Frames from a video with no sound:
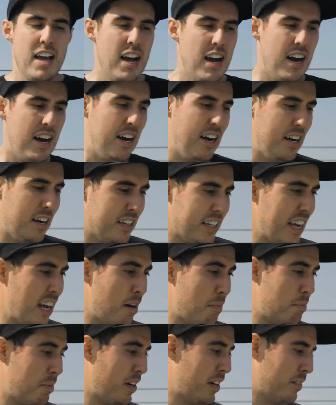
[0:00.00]
Yeah,
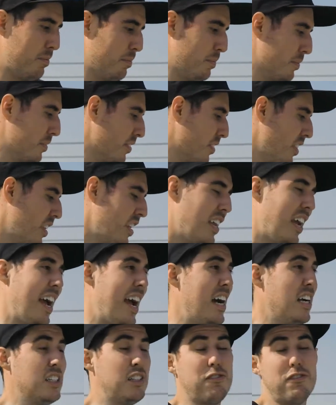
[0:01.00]
but
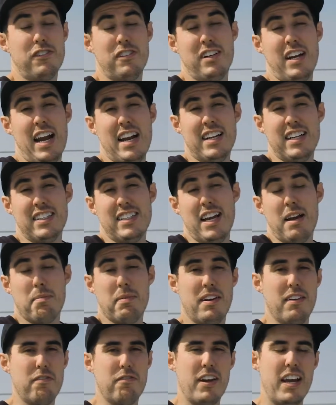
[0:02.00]
as for any type
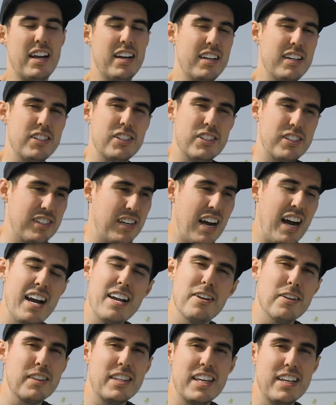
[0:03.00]
of advantage, I
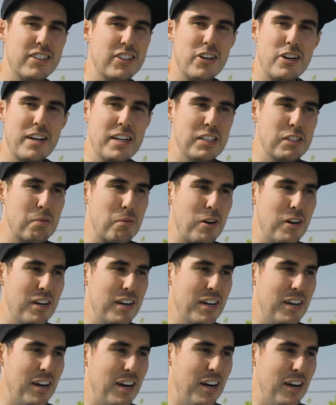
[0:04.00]
don't think there is
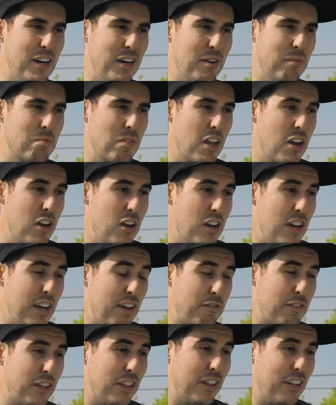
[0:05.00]
one.
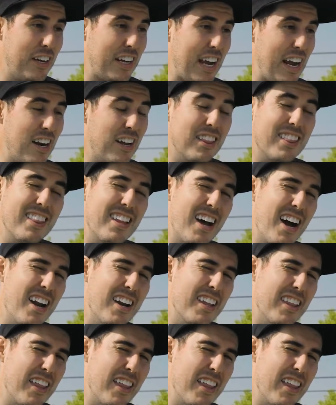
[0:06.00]
If you look at a lot of